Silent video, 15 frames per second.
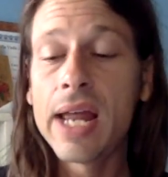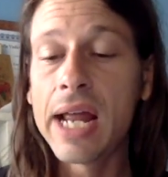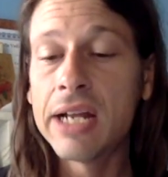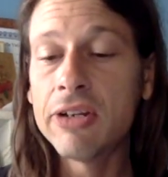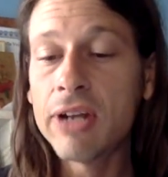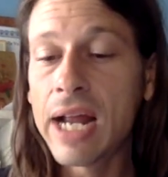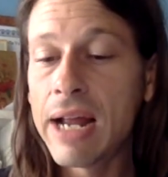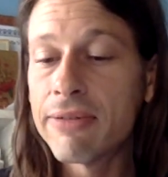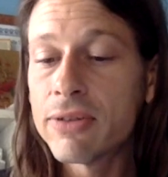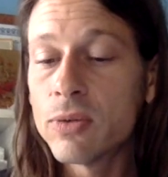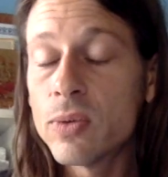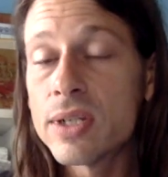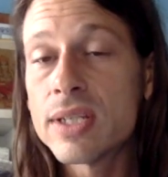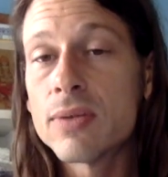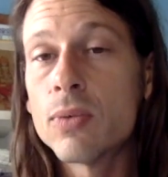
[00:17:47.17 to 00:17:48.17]
And you have to,
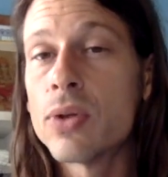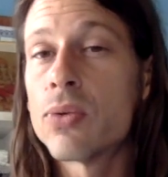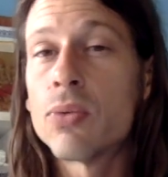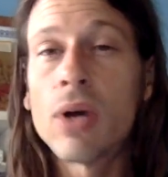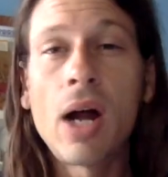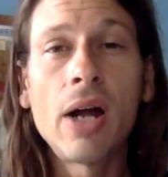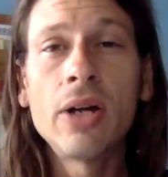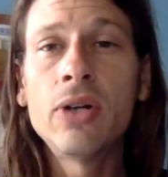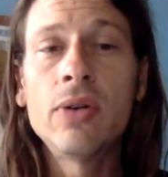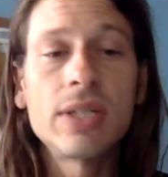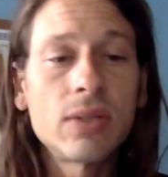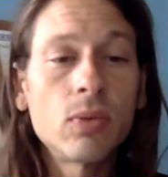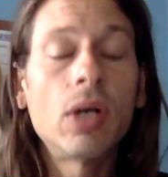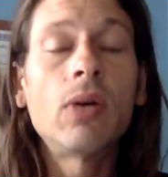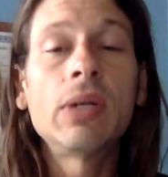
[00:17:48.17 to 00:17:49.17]
with with Rahu,
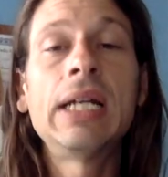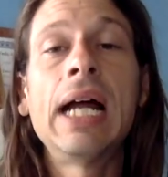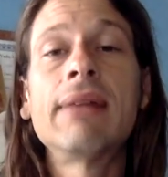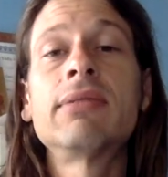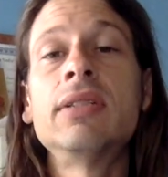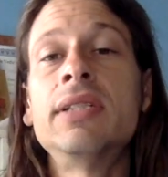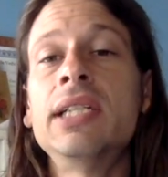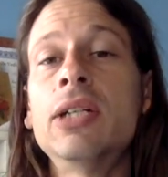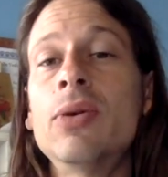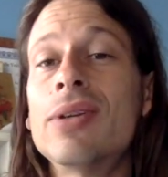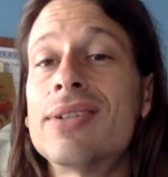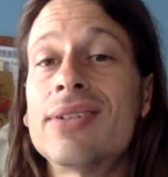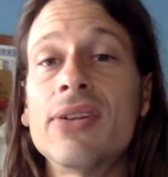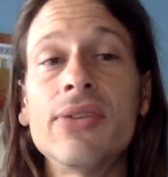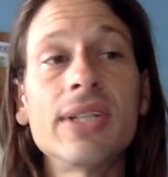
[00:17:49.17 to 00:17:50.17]
it's what we have to deal with.
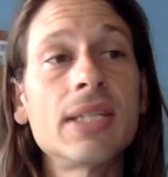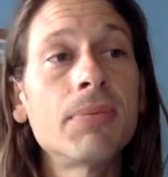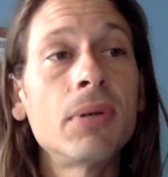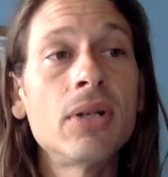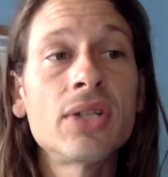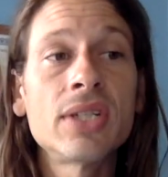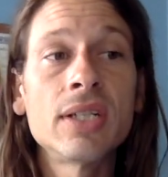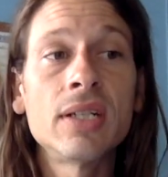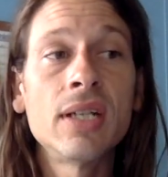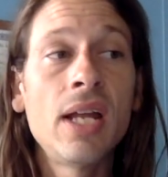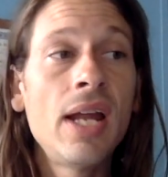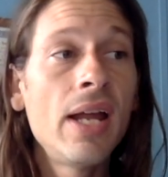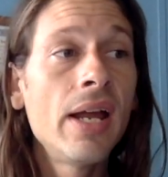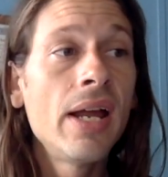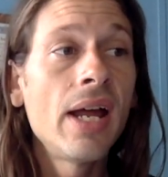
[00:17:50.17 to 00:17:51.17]
So this person
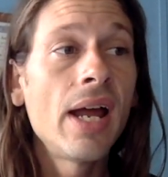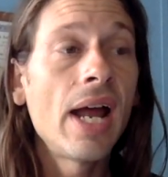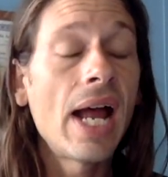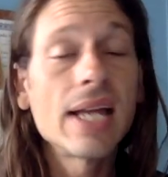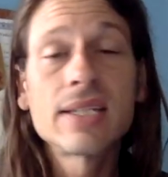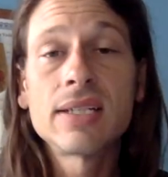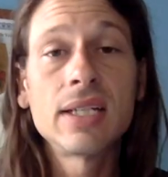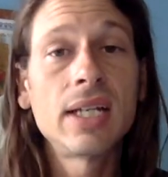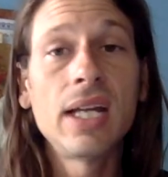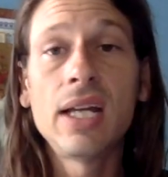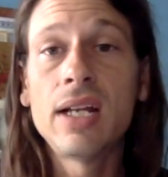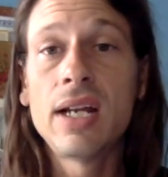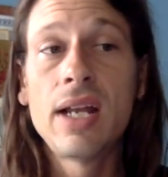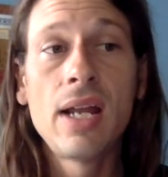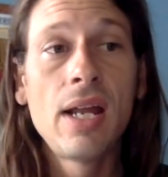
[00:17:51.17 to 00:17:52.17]
has to
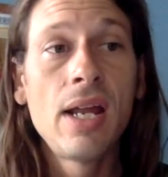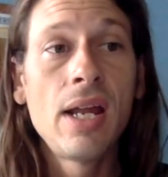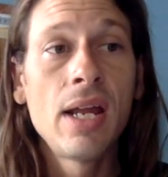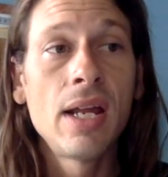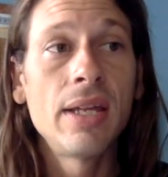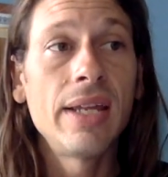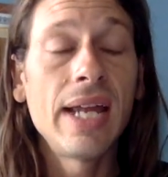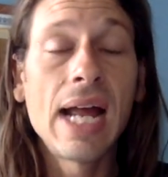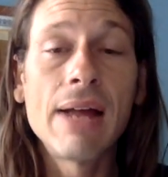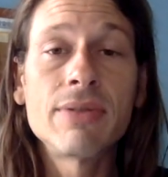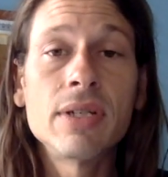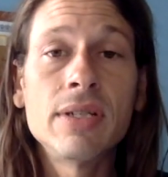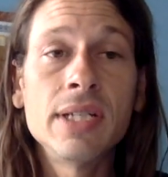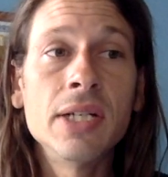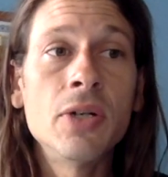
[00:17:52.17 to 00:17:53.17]
get they have
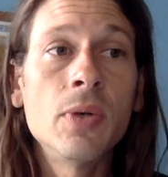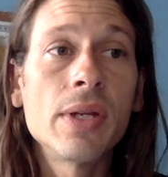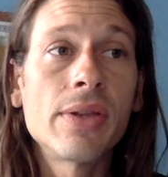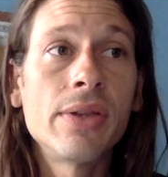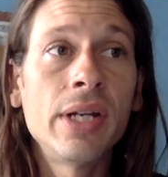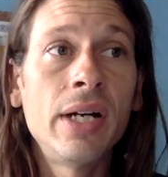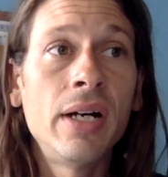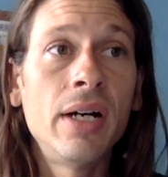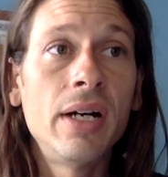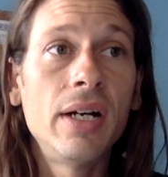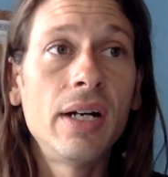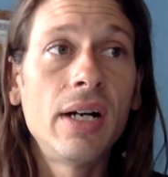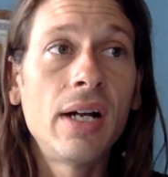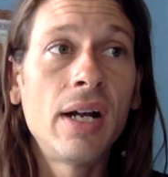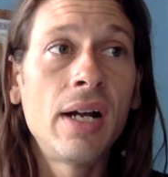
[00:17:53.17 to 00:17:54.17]
to deal with
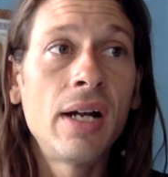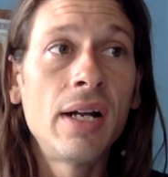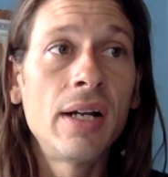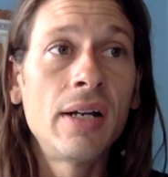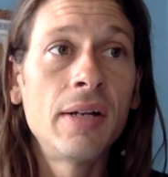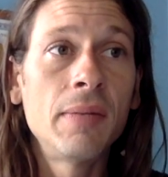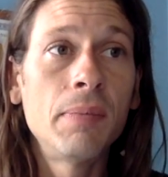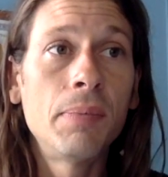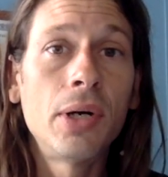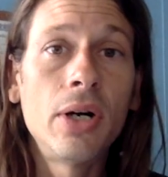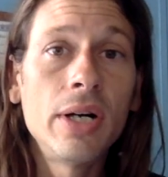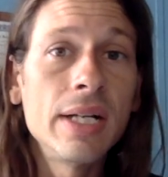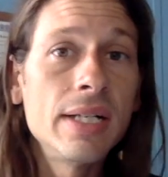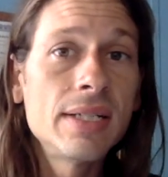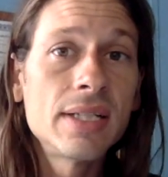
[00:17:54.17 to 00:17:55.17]
their uh,
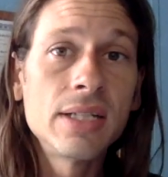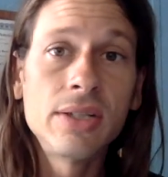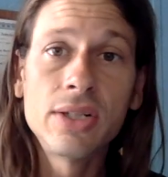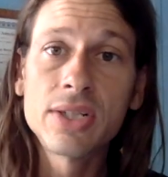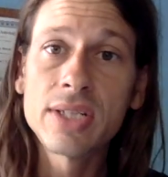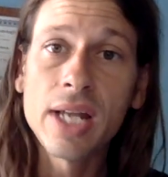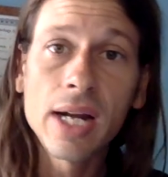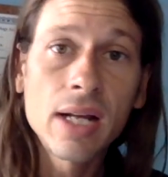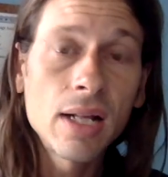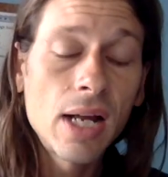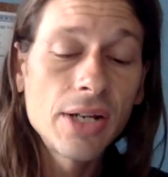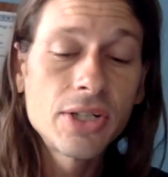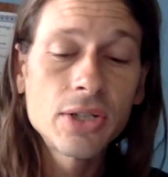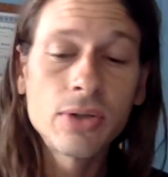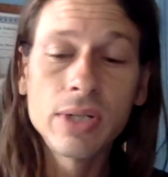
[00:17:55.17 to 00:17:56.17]
burdens and their
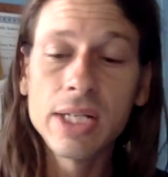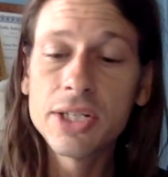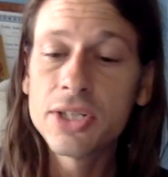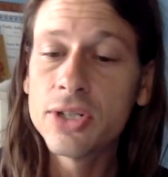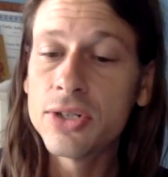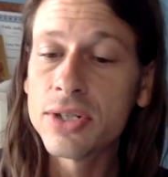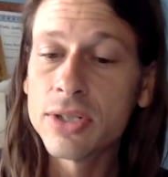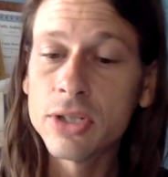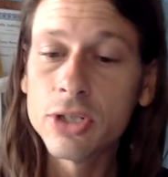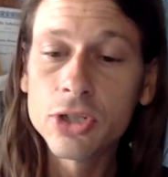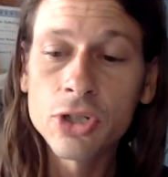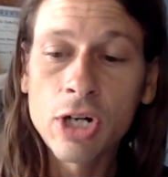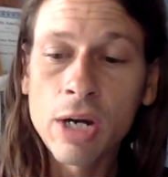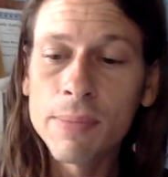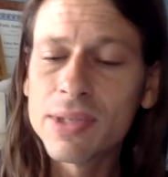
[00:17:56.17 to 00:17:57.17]
psychological issues and their
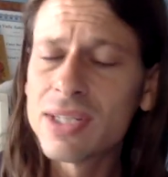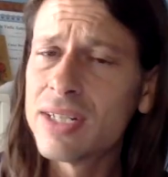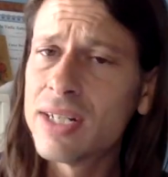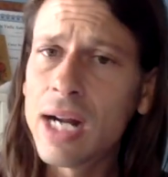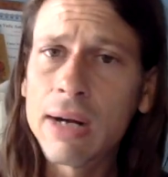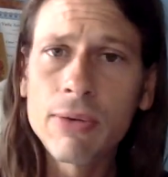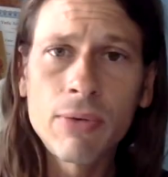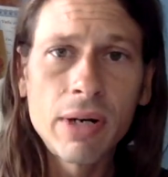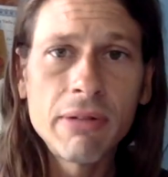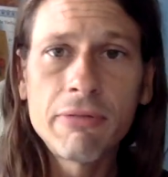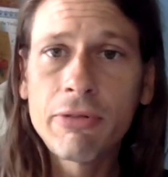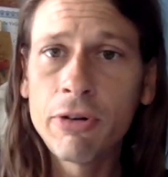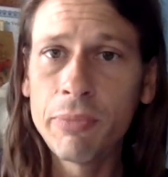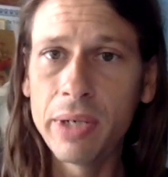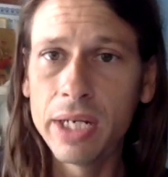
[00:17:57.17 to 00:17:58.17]
traumas and not run
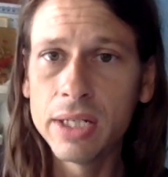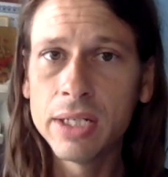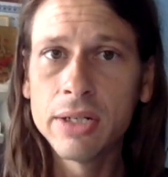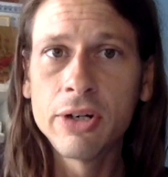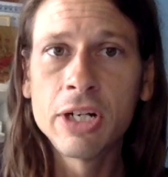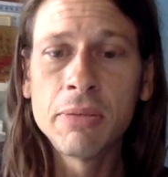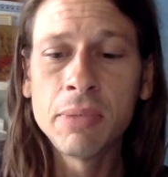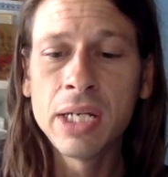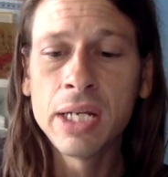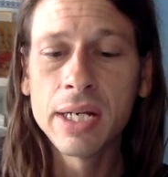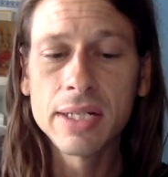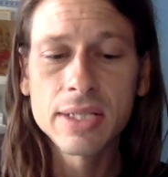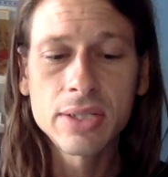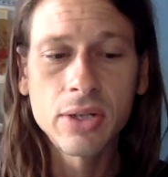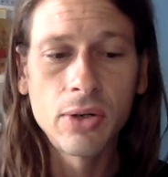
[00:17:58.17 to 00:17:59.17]
from it. You know what I mean?
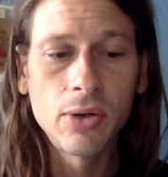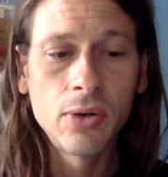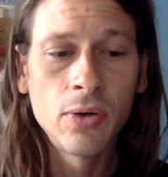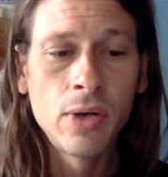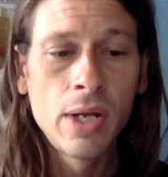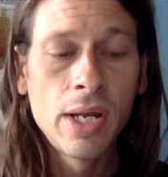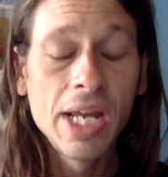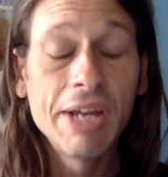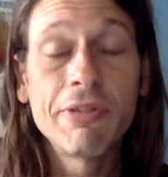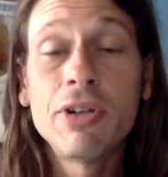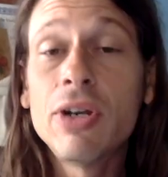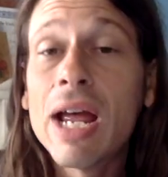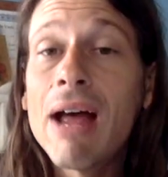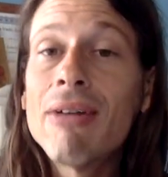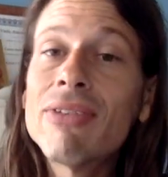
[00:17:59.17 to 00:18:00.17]
And so if
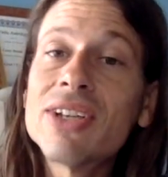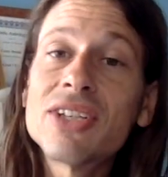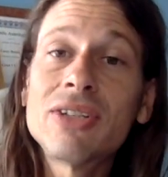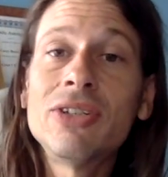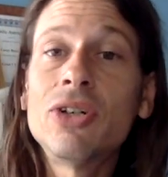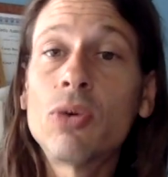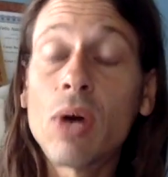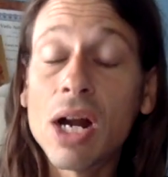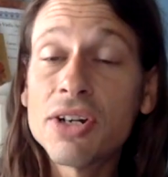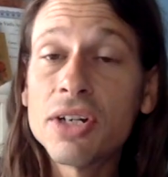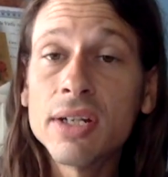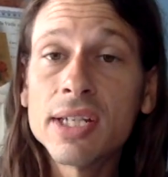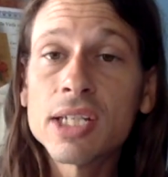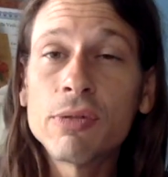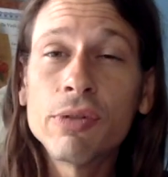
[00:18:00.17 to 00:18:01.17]
you have this and you're
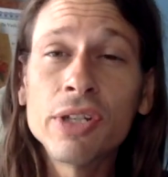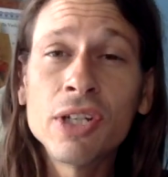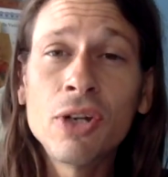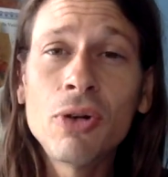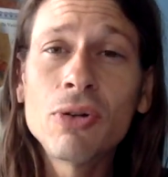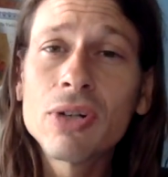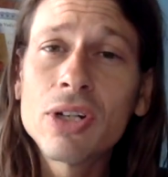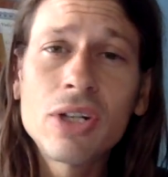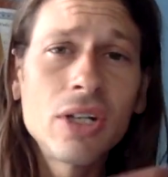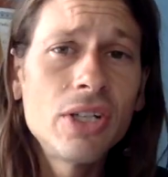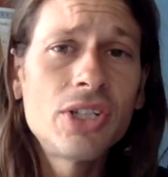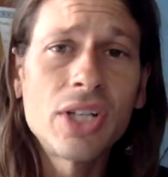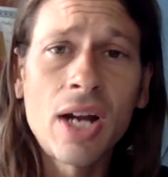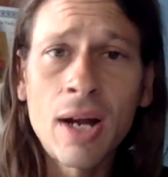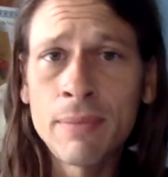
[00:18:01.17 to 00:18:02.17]
watching this video, good
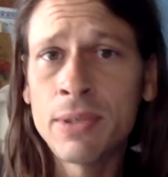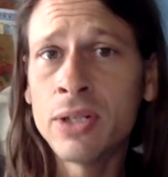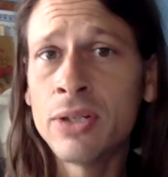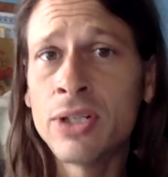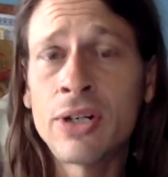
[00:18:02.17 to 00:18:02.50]
job, dude.